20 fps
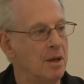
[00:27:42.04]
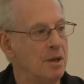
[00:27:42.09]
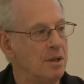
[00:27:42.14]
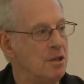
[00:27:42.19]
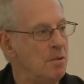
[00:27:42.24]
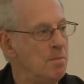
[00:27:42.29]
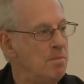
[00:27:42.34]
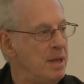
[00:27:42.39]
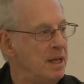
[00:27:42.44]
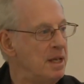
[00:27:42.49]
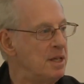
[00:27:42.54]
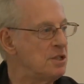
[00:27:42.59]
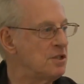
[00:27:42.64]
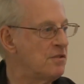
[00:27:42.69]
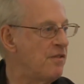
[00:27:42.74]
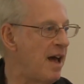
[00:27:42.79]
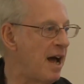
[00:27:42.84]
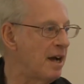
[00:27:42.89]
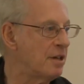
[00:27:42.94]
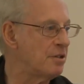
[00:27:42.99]
The biggest
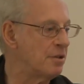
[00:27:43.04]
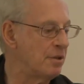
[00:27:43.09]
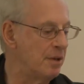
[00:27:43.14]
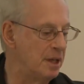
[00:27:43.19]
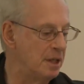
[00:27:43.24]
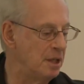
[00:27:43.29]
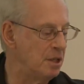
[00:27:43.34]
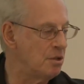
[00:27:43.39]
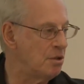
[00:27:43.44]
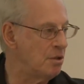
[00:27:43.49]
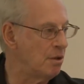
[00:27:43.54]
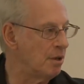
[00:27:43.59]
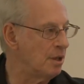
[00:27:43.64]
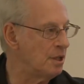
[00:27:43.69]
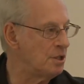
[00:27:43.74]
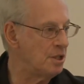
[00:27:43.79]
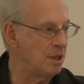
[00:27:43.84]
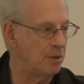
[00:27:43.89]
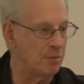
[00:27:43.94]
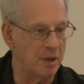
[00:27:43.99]
factor in
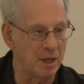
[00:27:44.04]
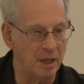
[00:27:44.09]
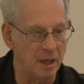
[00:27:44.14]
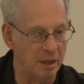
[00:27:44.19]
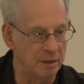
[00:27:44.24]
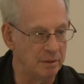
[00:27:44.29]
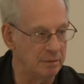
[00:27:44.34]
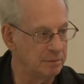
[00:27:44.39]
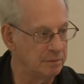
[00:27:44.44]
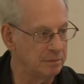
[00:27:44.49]
encouraging reading